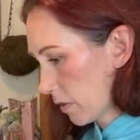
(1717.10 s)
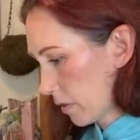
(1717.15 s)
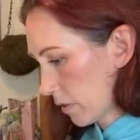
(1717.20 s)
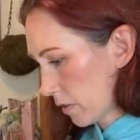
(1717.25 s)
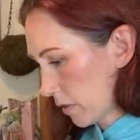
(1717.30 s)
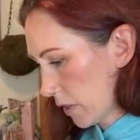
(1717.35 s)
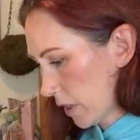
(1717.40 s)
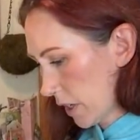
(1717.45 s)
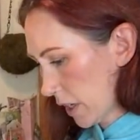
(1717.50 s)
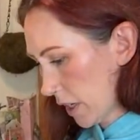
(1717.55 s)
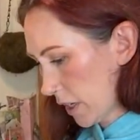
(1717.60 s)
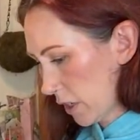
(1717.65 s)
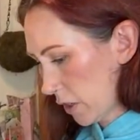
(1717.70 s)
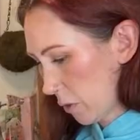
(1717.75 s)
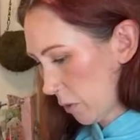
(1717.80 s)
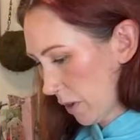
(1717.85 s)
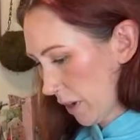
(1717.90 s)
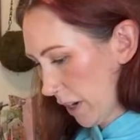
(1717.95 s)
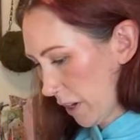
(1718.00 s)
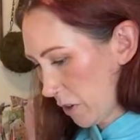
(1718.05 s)
You know what?
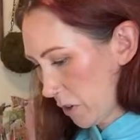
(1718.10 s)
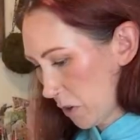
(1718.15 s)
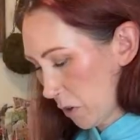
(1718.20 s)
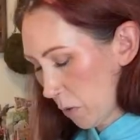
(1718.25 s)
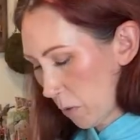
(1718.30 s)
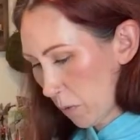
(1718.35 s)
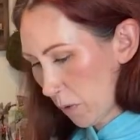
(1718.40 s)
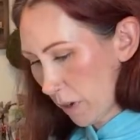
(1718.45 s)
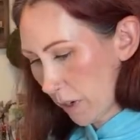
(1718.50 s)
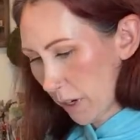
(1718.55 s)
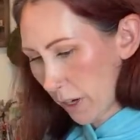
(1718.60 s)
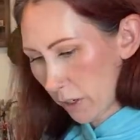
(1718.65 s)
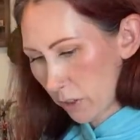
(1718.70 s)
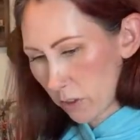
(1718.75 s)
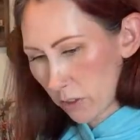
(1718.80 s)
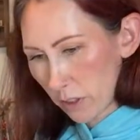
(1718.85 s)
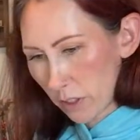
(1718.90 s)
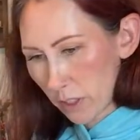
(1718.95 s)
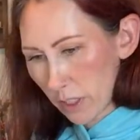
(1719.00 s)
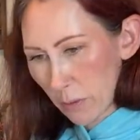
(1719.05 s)
I don't want to actually
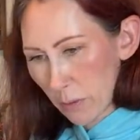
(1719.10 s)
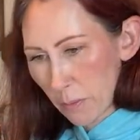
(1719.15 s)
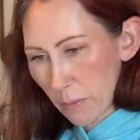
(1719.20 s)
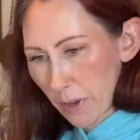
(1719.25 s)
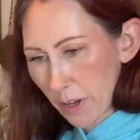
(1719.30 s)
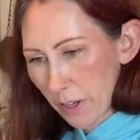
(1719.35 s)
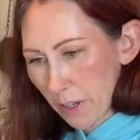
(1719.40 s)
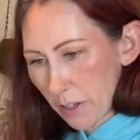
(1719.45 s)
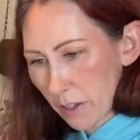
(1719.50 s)
get my